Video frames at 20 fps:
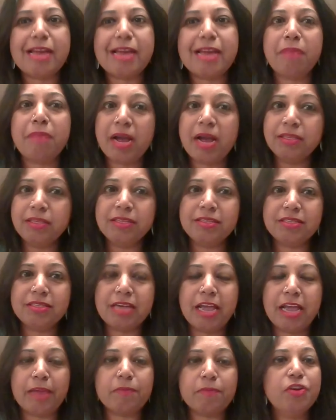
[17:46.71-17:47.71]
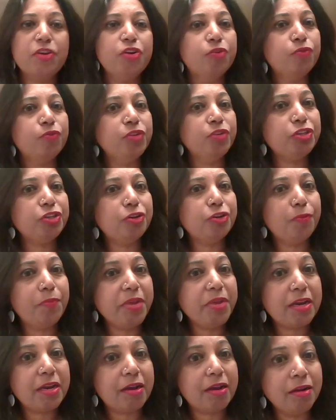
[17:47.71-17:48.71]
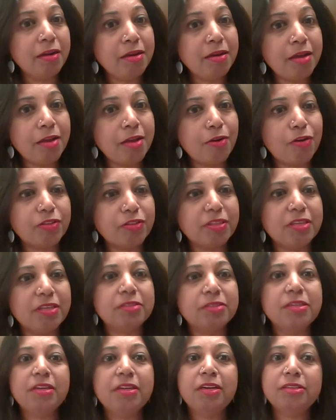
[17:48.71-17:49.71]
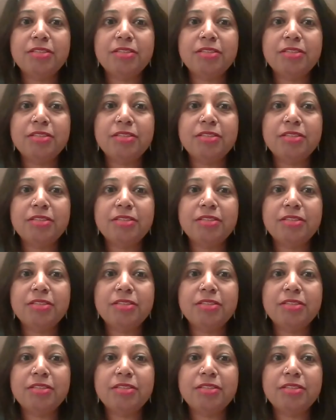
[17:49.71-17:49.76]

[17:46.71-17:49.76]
and by this time we should be clear on this,